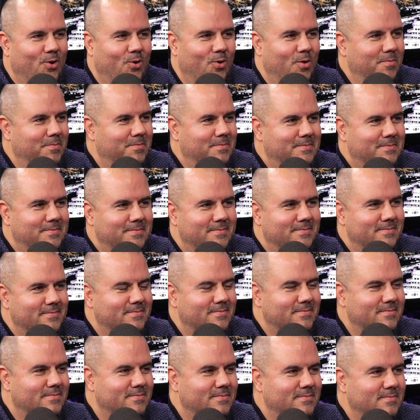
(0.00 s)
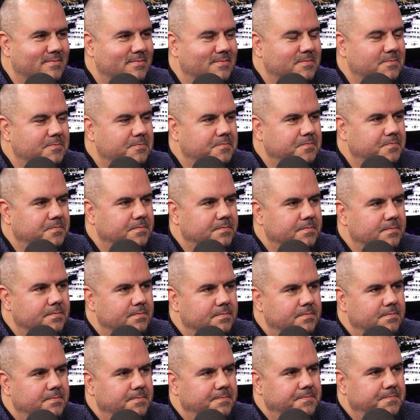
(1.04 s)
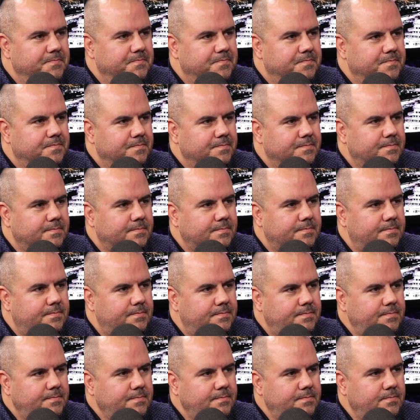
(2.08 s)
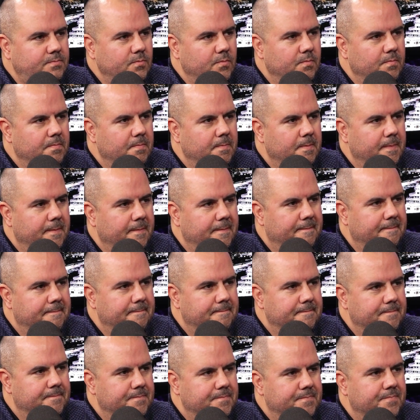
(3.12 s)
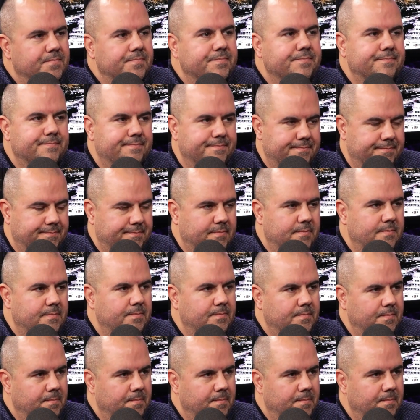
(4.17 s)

And but that's how... I always say that's how things slip away. We're...